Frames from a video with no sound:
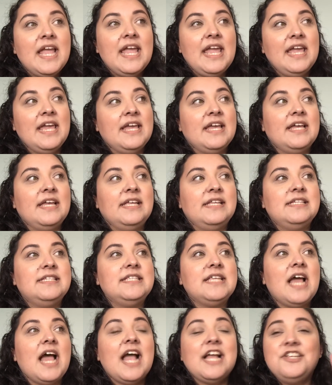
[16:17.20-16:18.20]

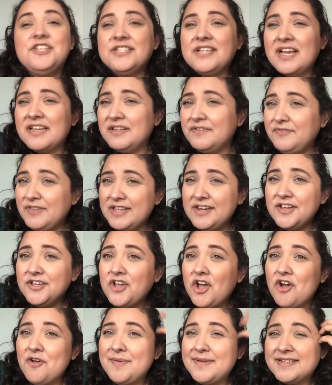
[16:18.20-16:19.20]
and I just kind of let it
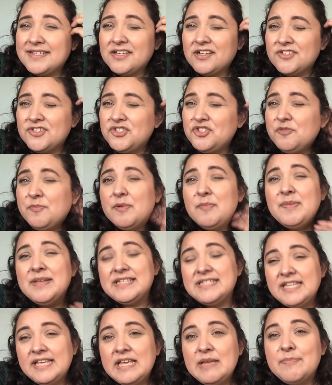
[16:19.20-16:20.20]
go because I got super
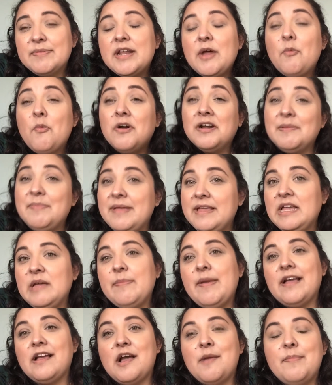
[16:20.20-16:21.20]
busy, but I want to pick it
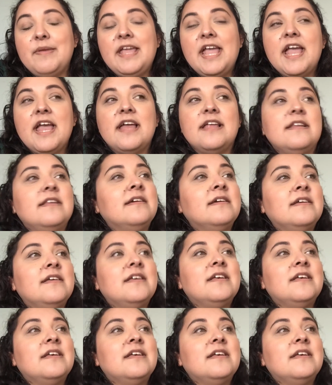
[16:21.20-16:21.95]
back up again.